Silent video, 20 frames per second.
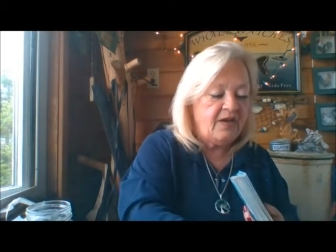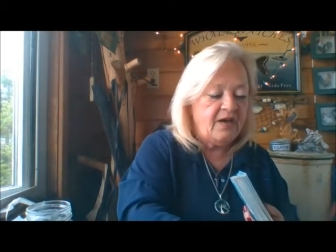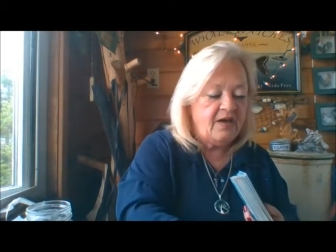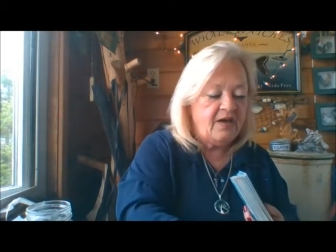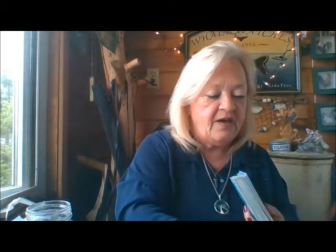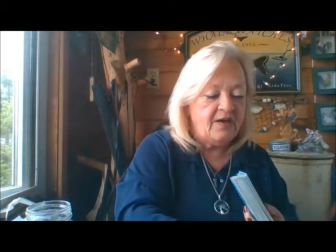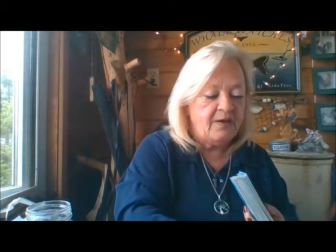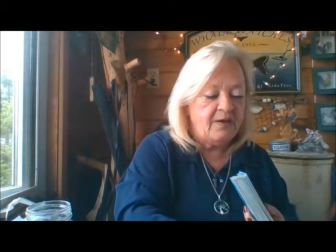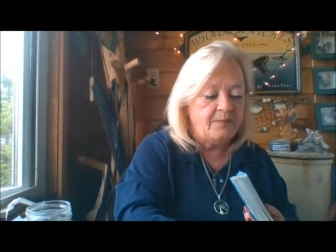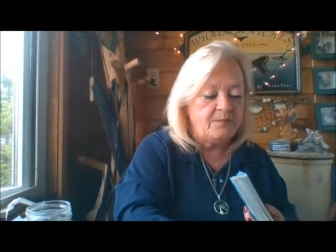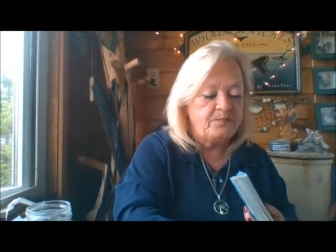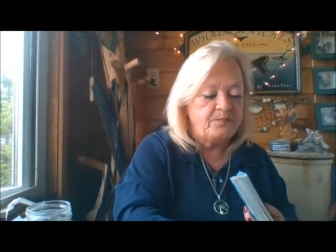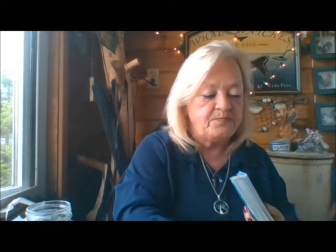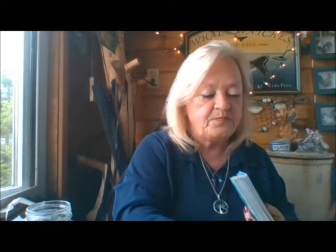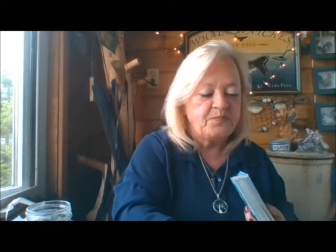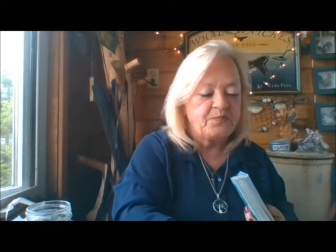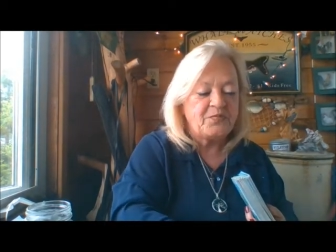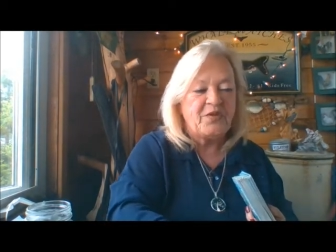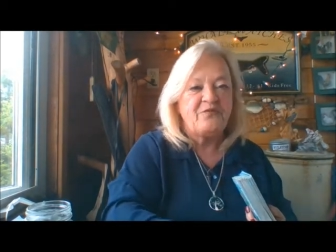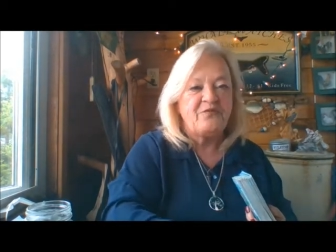um,
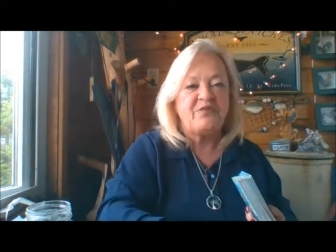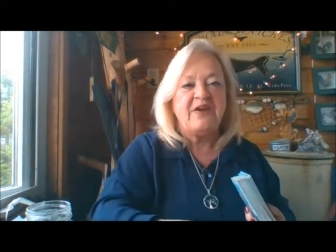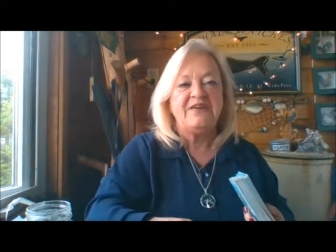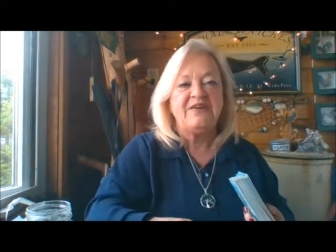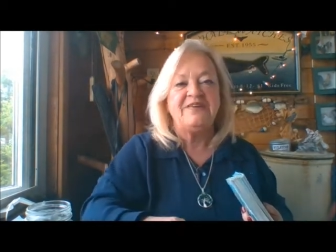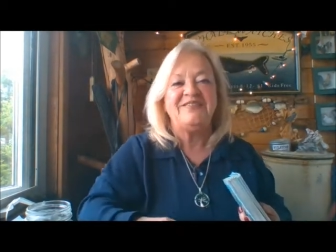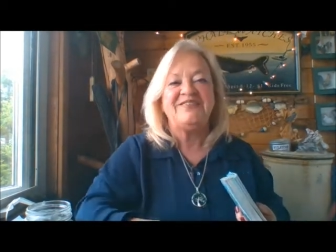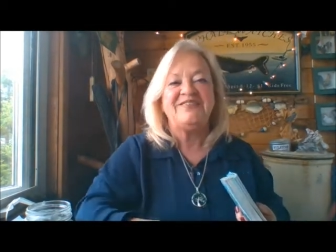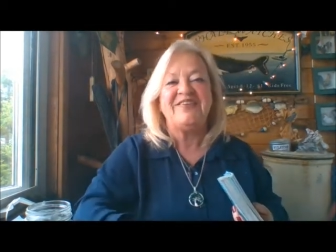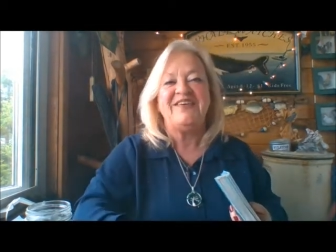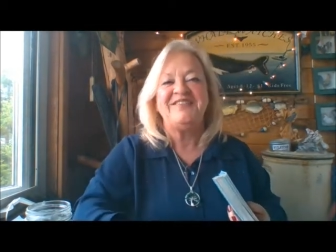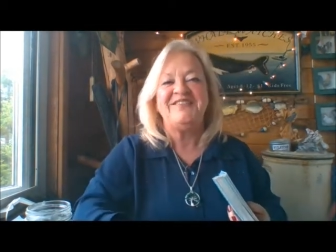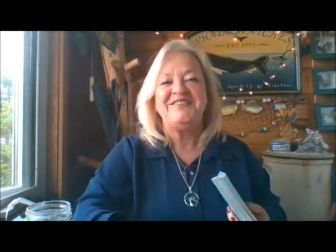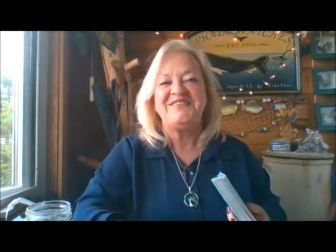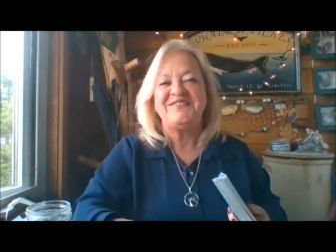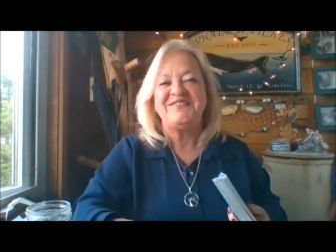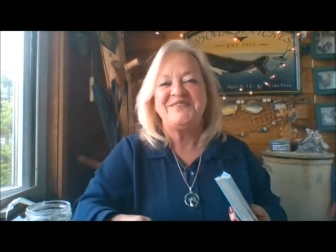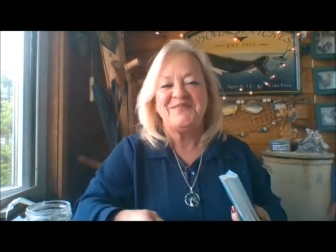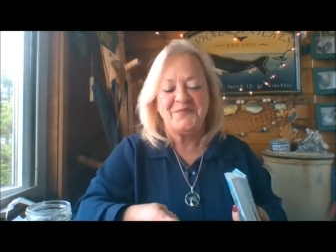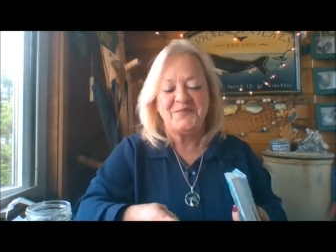
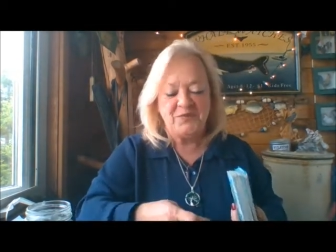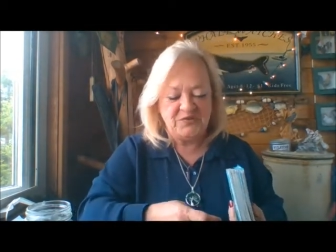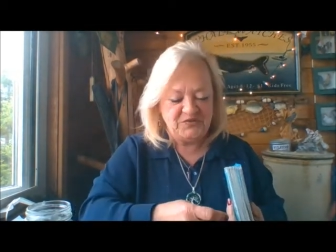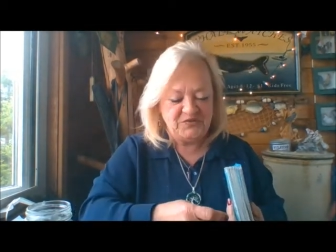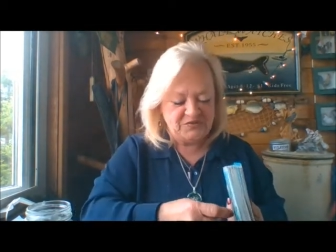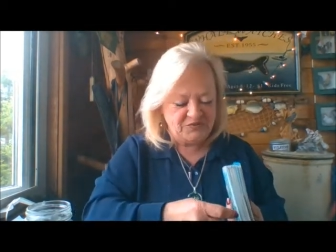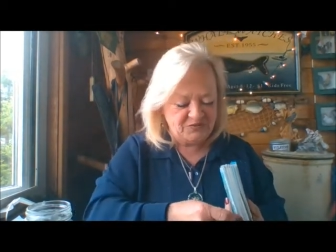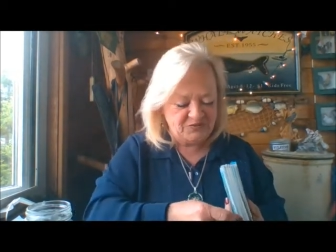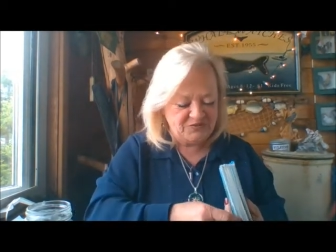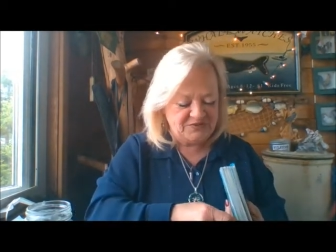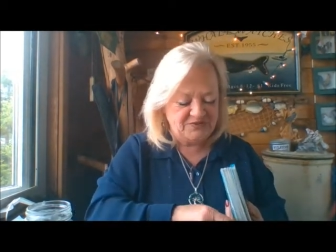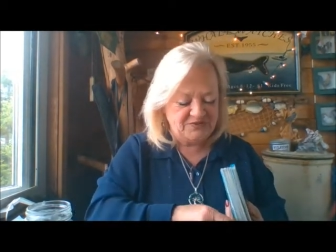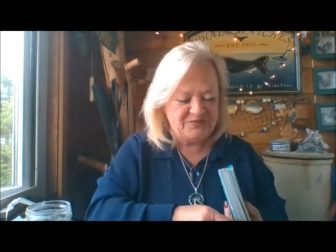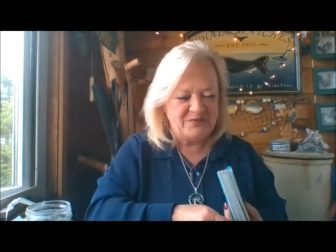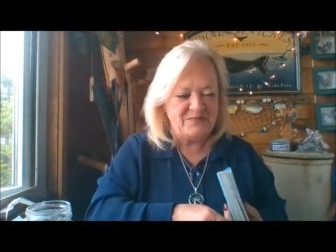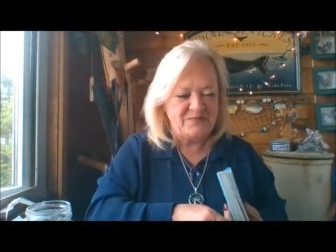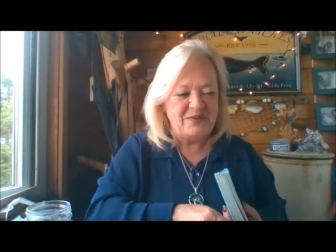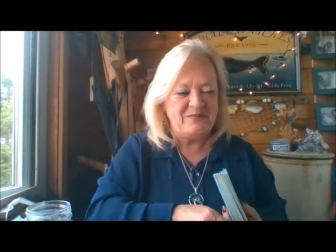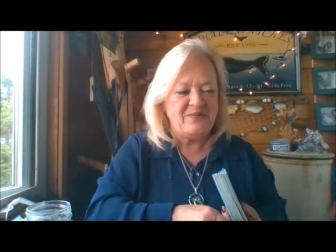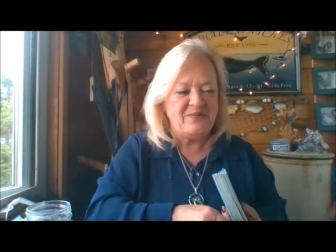frankincense, which turns out to
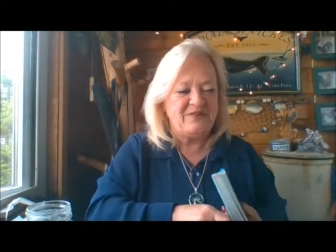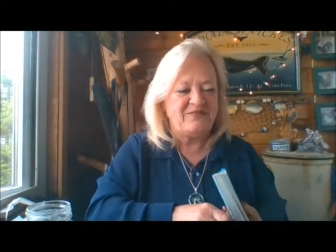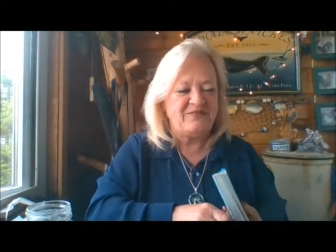be my